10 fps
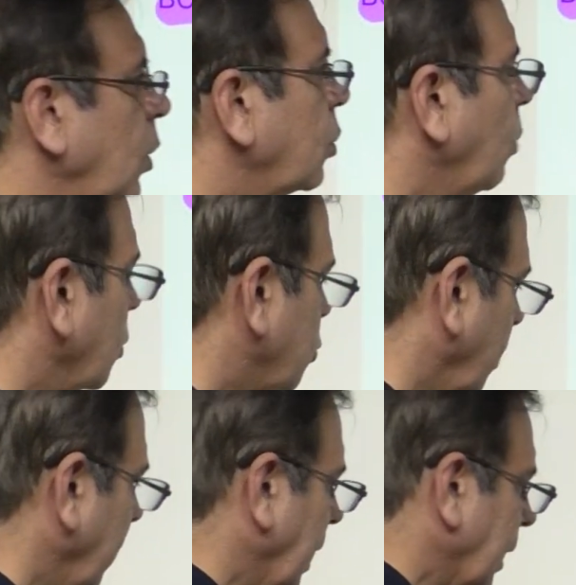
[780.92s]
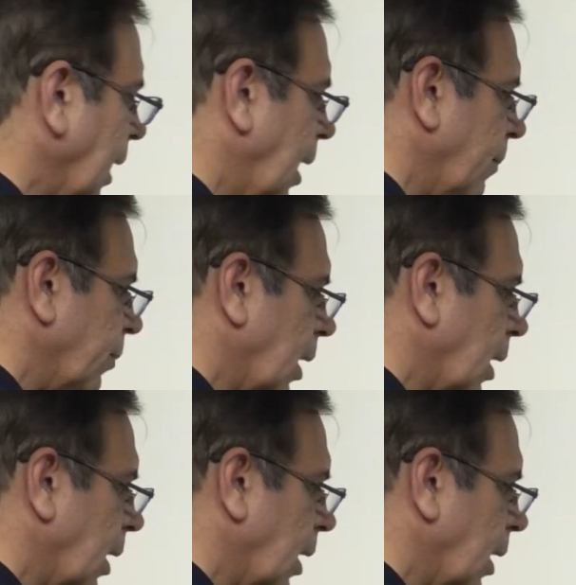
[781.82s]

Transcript: So, what should be the area?